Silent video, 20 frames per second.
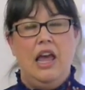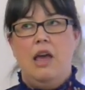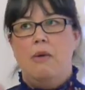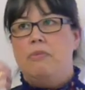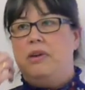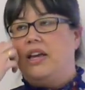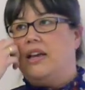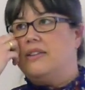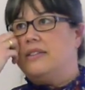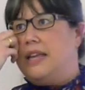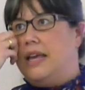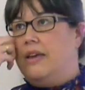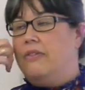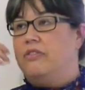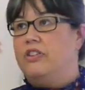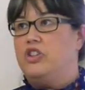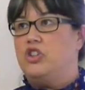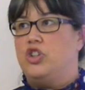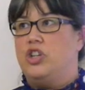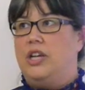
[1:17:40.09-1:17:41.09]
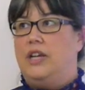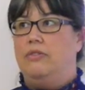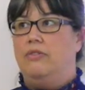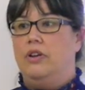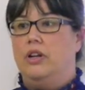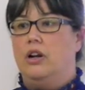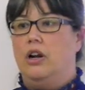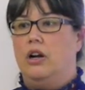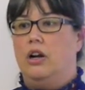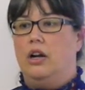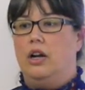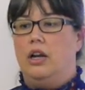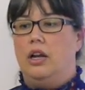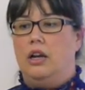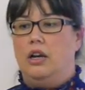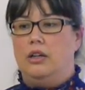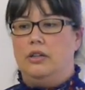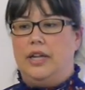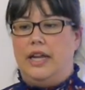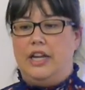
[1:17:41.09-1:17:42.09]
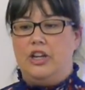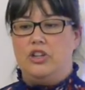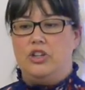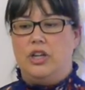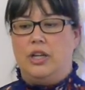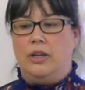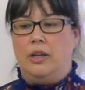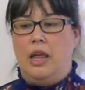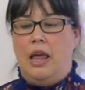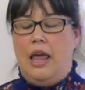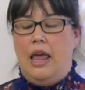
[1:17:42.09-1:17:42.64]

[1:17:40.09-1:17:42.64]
because if a chief in our, our nation,